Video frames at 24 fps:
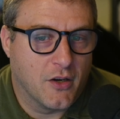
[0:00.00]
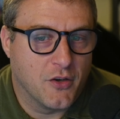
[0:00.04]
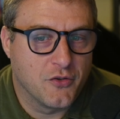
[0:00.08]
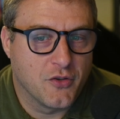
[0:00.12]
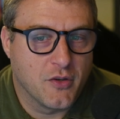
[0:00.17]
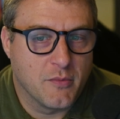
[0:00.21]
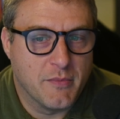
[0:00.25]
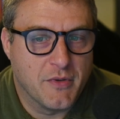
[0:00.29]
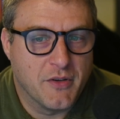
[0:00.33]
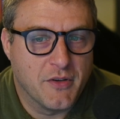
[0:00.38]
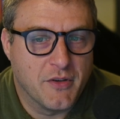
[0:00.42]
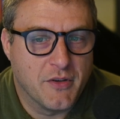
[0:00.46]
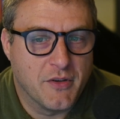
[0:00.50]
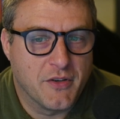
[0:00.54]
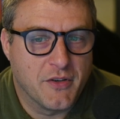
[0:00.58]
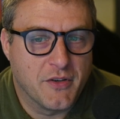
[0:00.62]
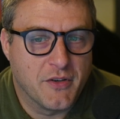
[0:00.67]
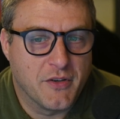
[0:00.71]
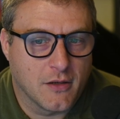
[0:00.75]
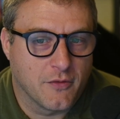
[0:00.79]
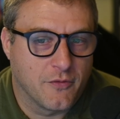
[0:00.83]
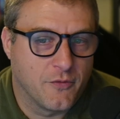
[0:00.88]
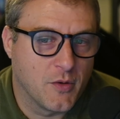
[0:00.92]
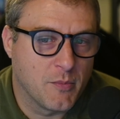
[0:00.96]
million
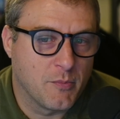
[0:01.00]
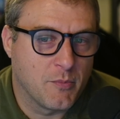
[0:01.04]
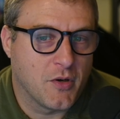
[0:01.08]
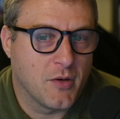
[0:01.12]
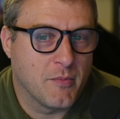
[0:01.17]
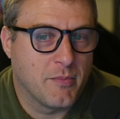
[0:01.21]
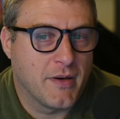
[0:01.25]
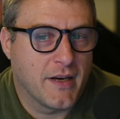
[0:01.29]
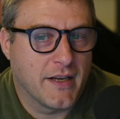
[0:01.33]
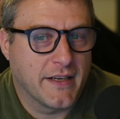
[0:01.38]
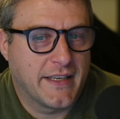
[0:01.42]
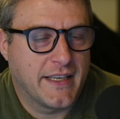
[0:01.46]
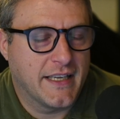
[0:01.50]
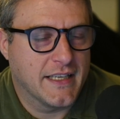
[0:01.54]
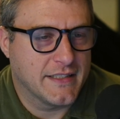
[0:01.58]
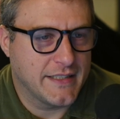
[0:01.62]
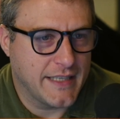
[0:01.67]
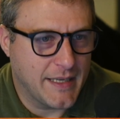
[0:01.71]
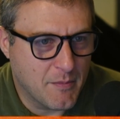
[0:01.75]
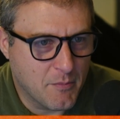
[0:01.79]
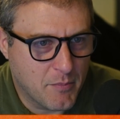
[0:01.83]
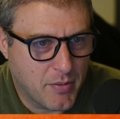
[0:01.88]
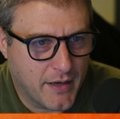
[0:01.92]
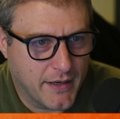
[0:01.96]
football podcast
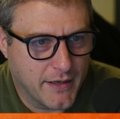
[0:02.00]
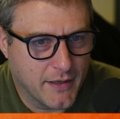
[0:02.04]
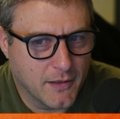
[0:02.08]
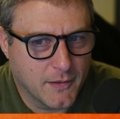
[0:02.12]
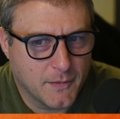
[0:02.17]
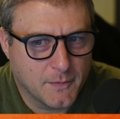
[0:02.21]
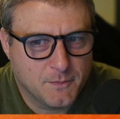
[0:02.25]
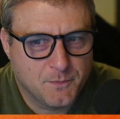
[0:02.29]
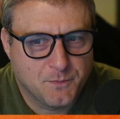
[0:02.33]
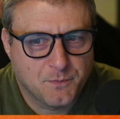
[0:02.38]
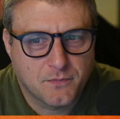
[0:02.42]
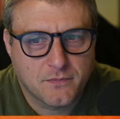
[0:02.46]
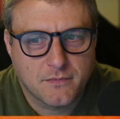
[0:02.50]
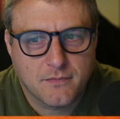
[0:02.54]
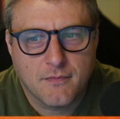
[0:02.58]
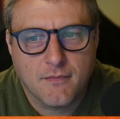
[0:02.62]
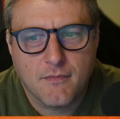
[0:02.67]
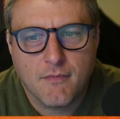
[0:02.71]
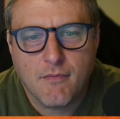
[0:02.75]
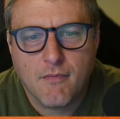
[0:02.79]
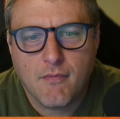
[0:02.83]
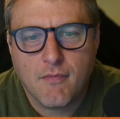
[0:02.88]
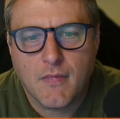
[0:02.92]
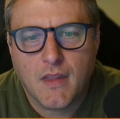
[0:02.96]
empire,
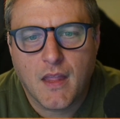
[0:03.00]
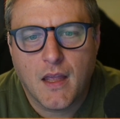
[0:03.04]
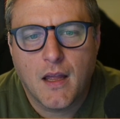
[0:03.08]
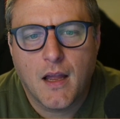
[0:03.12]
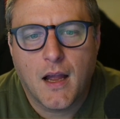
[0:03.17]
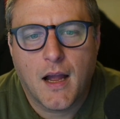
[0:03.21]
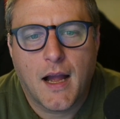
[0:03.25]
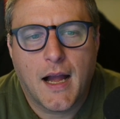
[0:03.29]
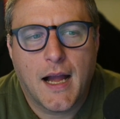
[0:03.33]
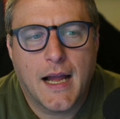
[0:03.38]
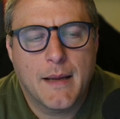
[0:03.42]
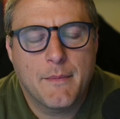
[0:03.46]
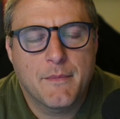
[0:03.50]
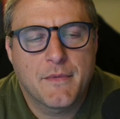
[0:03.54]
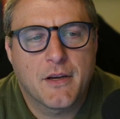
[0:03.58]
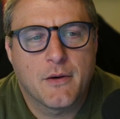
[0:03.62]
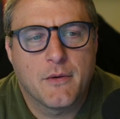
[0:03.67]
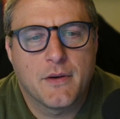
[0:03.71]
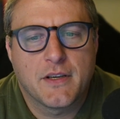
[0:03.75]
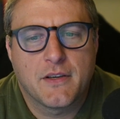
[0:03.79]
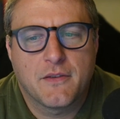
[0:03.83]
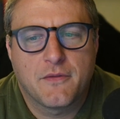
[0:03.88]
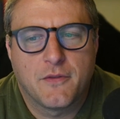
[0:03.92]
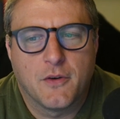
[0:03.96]
I'm going
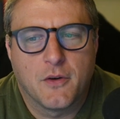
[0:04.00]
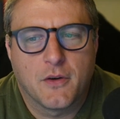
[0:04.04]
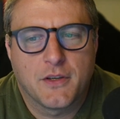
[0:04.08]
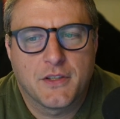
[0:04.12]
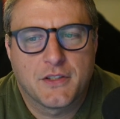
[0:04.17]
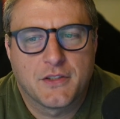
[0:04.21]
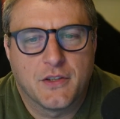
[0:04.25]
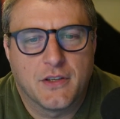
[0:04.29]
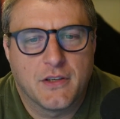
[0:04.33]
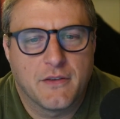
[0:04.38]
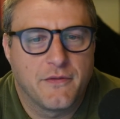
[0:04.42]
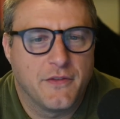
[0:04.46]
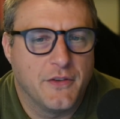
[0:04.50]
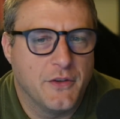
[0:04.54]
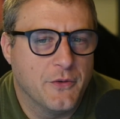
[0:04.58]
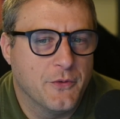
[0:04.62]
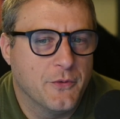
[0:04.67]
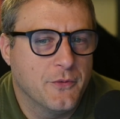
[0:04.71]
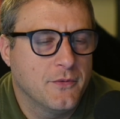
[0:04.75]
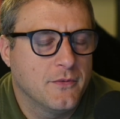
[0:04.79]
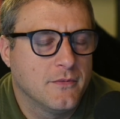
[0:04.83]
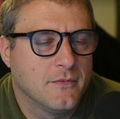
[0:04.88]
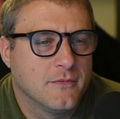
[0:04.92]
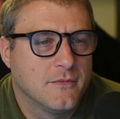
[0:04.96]
to focus on a few
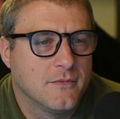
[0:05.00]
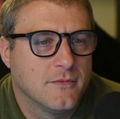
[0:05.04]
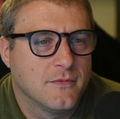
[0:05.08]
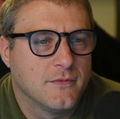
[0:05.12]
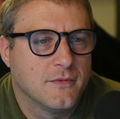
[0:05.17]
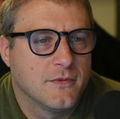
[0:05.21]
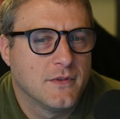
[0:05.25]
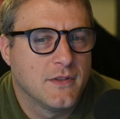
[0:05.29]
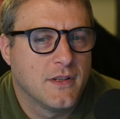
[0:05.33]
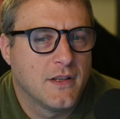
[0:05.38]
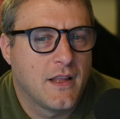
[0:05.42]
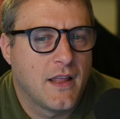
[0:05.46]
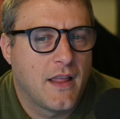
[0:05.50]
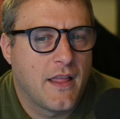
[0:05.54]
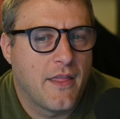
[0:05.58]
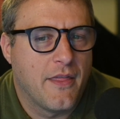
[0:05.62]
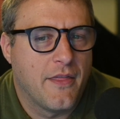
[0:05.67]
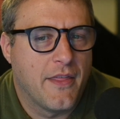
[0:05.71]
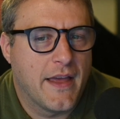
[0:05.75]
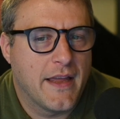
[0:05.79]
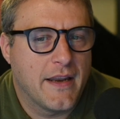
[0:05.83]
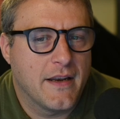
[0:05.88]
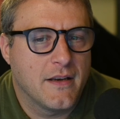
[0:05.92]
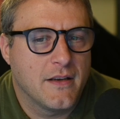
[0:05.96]

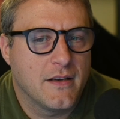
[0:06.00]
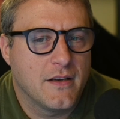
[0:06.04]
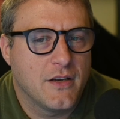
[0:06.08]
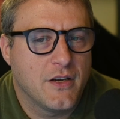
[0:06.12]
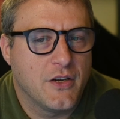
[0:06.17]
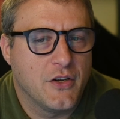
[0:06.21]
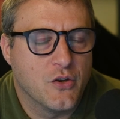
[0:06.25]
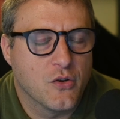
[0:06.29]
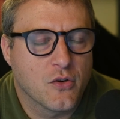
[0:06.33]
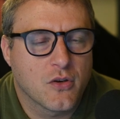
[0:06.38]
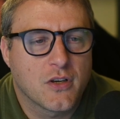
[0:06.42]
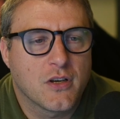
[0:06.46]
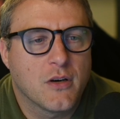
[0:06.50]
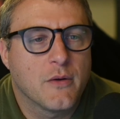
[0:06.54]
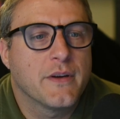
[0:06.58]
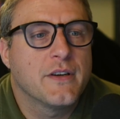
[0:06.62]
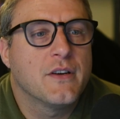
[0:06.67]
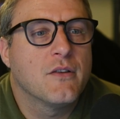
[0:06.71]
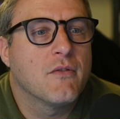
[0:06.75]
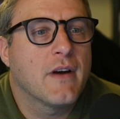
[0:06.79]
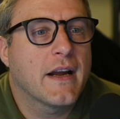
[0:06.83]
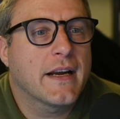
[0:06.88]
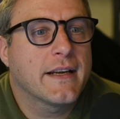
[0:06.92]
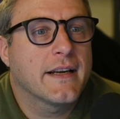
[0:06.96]
that you're going to
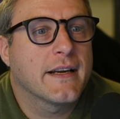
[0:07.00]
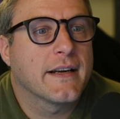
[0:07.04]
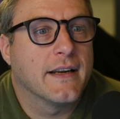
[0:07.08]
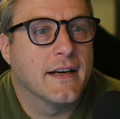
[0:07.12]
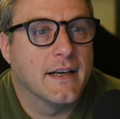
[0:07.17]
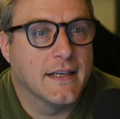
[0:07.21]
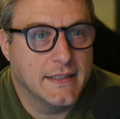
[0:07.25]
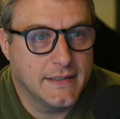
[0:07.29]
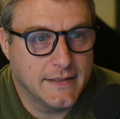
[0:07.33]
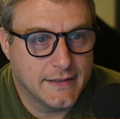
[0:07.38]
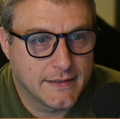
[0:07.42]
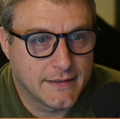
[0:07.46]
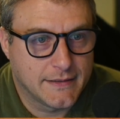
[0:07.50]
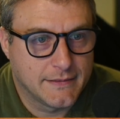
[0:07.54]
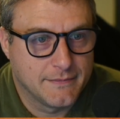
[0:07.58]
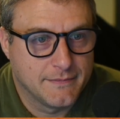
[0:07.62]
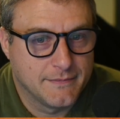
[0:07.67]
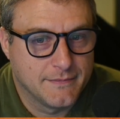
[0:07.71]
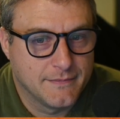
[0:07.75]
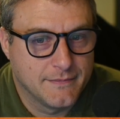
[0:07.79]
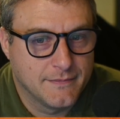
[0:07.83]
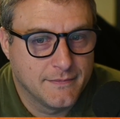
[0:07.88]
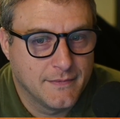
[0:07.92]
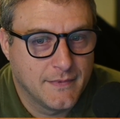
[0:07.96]
recognize
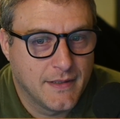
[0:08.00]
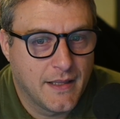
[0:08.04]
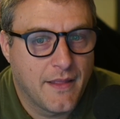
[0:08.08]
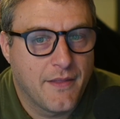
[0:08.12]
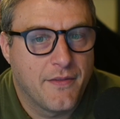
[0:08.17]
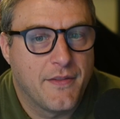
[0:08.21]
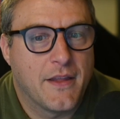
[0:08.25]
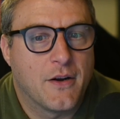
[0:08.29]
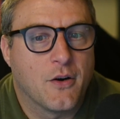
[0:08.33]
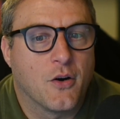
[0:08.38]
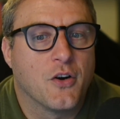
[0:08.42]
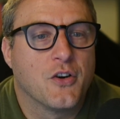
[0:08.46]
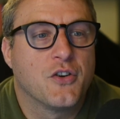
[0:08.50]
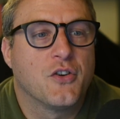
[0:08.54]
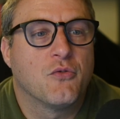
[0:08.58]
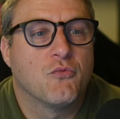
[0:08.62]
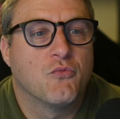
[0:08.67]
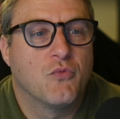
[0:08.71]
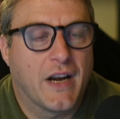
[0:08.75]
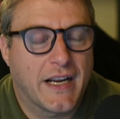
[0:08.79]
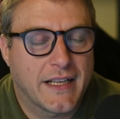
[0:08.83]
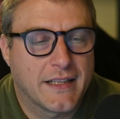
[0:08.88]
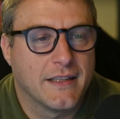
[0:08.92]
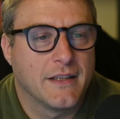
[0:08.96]
that are
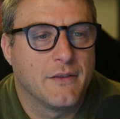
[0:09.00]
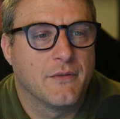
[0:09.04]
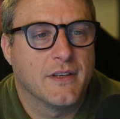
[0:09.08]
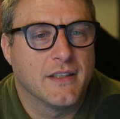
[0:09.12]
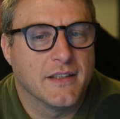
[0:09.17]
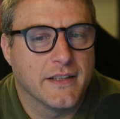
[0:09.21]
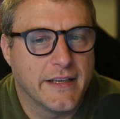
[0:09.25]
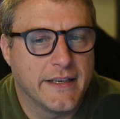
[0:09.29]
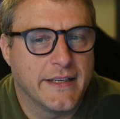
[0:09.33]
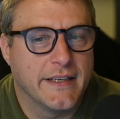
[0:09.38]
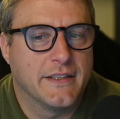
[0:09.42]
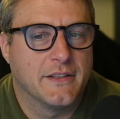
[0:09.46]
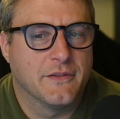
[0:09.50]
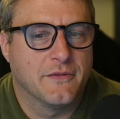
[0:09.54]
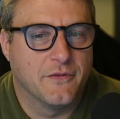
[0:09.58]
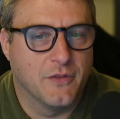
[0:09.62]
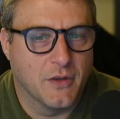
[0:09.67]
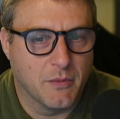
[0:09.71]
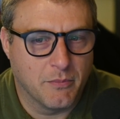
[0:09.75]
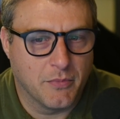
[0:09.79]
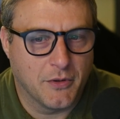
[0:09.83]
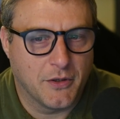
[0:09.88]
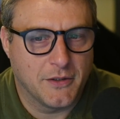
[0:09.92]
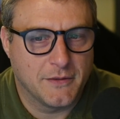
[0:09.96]
directly related to football.